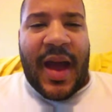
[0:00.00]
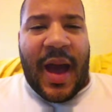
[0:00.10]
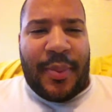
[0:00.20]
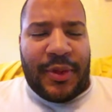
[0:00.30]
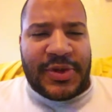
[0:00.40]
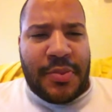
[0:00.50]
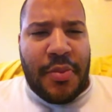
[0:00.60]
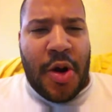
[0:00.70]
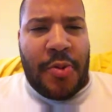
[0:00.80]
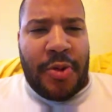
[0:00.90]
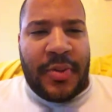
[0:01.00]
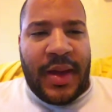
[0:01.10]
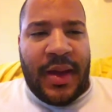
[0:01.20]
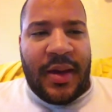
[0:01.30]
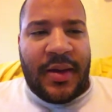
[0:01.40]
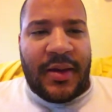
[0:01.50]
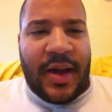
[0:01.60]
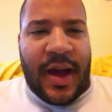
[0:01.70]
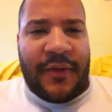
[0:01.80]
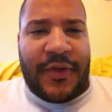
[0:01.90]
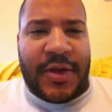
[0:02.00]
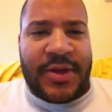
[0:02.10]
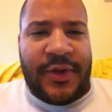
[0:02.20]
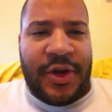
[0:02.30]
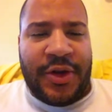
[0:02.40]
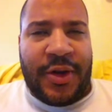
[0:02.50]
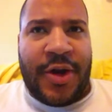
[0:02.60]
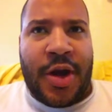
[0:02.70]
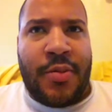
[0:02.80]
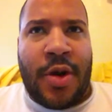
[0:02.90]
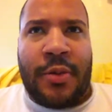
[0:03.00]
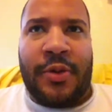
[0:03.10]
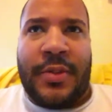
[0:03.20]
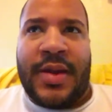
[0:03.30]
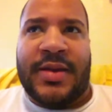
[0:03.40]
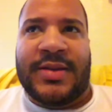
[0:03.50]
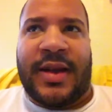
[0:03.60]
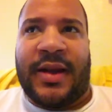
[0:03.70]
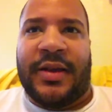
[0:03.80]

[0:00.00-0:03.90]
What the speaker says: Apple's MobileMe. For those of you who don't know, MobileMe is